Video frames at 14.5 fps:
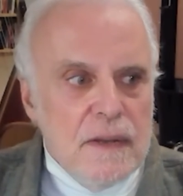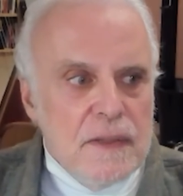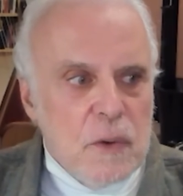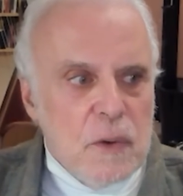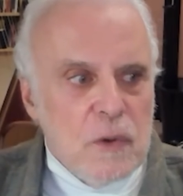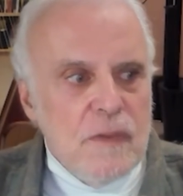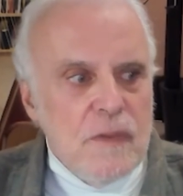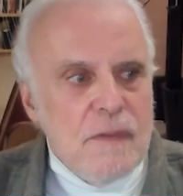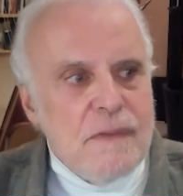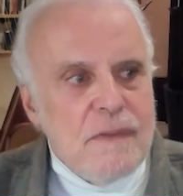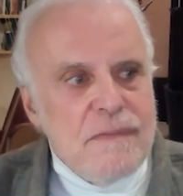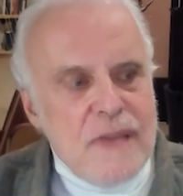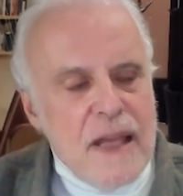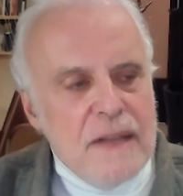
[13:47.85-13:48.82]
there was the
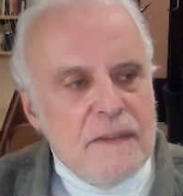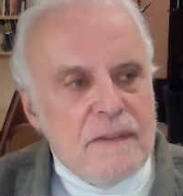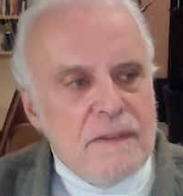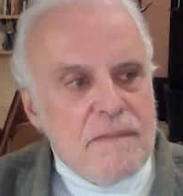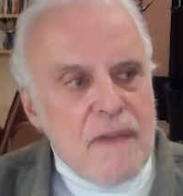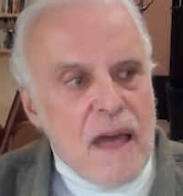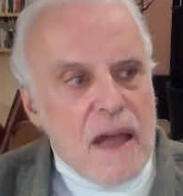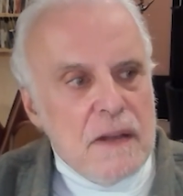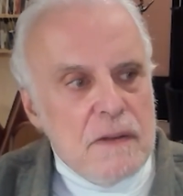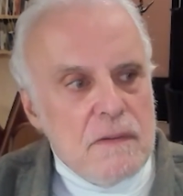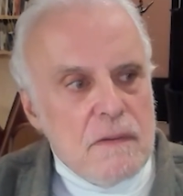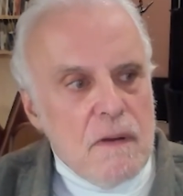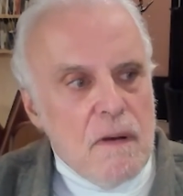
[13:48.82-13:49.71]
sense that